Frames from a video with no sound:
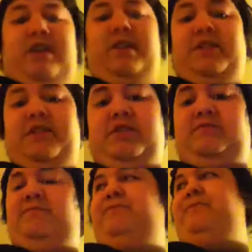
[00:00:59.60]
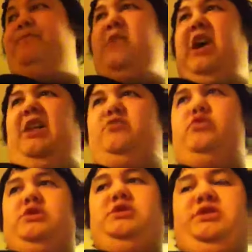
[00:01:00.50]
And um, I
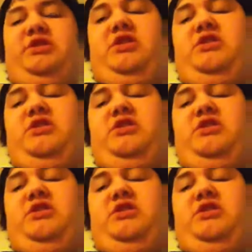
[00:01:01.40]
was